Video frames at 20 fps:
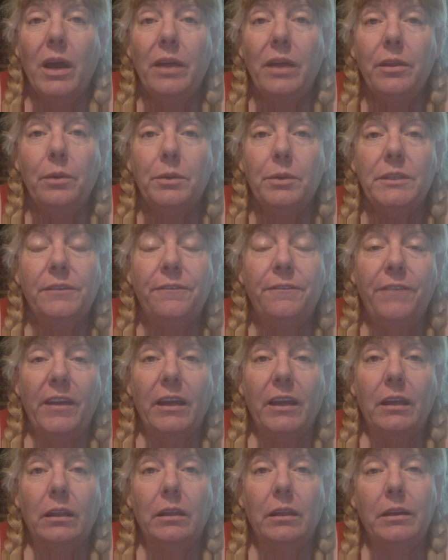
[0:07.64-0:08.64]
Well, there was
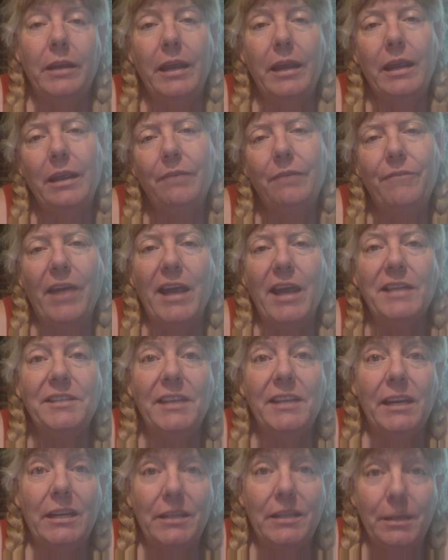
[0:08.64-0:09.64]
Phil, and he
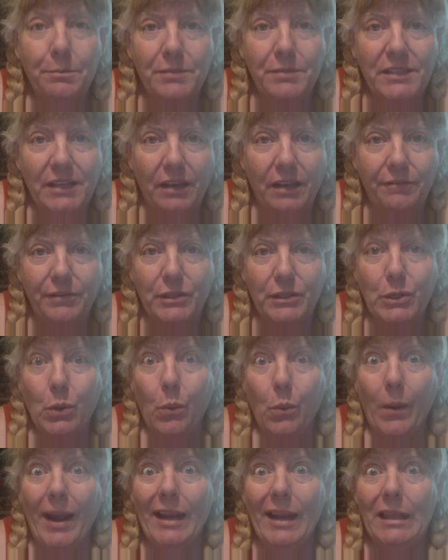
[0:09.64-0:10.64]
fancied himself as
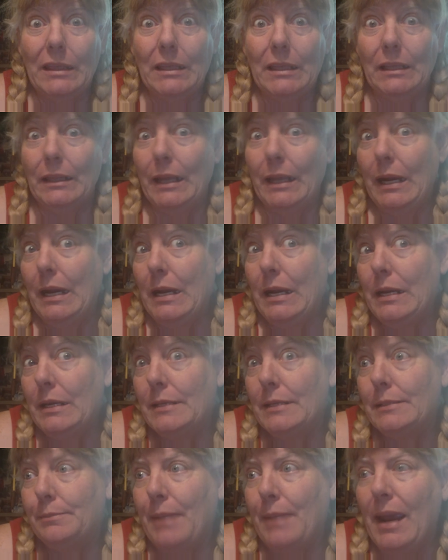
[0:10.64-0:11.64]
quite the
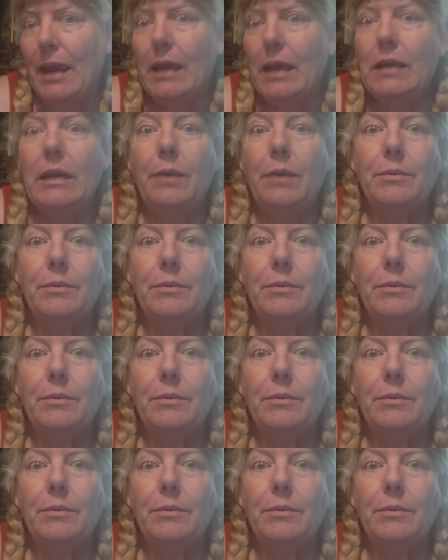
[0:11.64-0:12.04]
ladies' man.